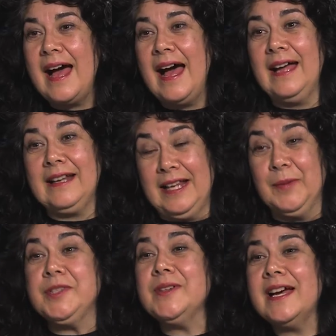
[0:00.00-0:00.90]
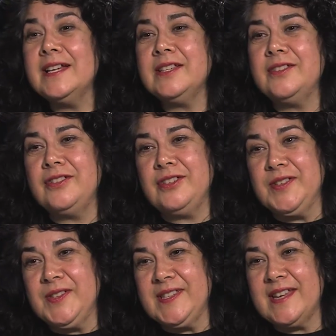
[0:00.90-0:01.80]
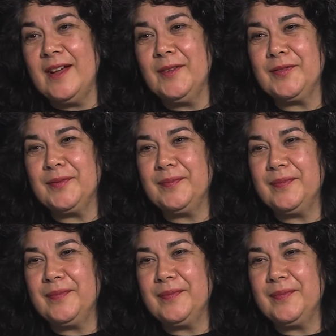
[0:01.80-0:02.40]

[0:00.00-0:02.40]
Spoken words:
And Lynn, would you like to introduce yourself?